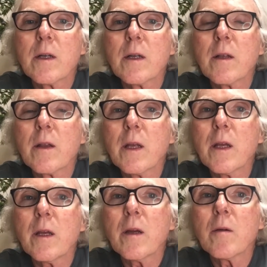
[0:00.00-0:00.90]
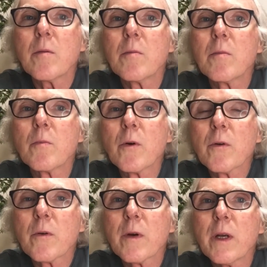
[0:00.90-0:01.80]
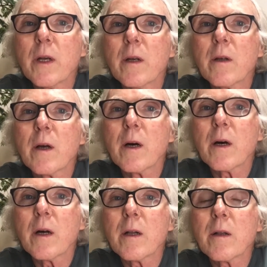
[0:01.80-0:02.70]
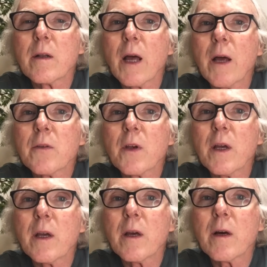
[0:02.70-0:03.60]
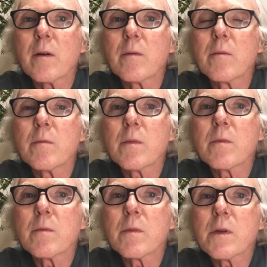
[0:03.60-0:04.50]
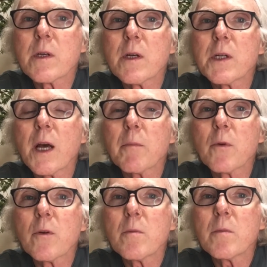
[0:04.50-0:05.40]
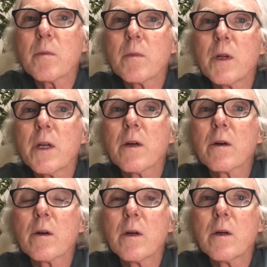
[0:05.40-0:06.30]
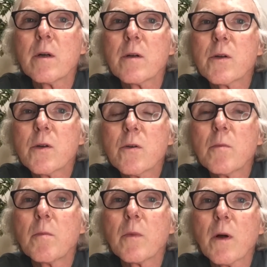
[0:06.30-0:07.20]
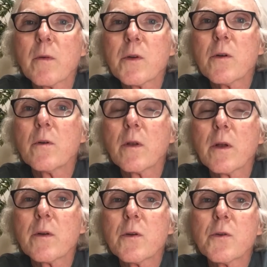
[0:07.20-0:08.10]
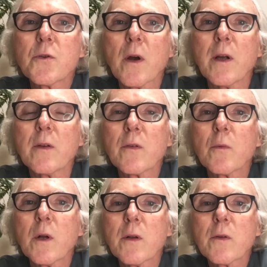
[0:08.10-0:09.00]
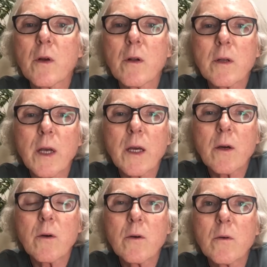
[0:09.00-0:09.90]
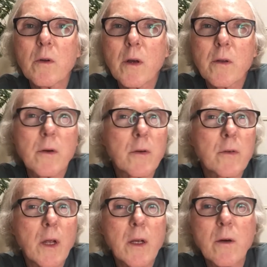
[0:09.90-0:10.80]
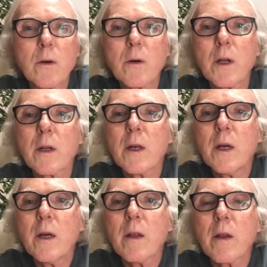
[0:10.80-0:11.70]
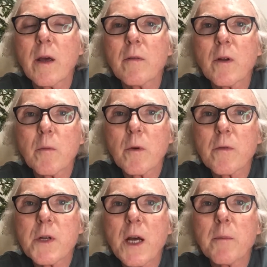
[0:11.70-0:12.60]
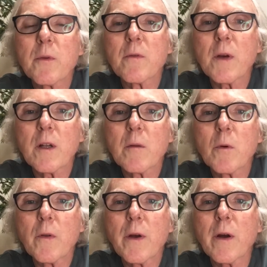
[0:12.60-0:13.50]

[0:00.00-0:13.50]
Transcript: the brewery has a tap room near the two shrines. One is called Gekku and the other is Naiku, and they have a number of taps available there.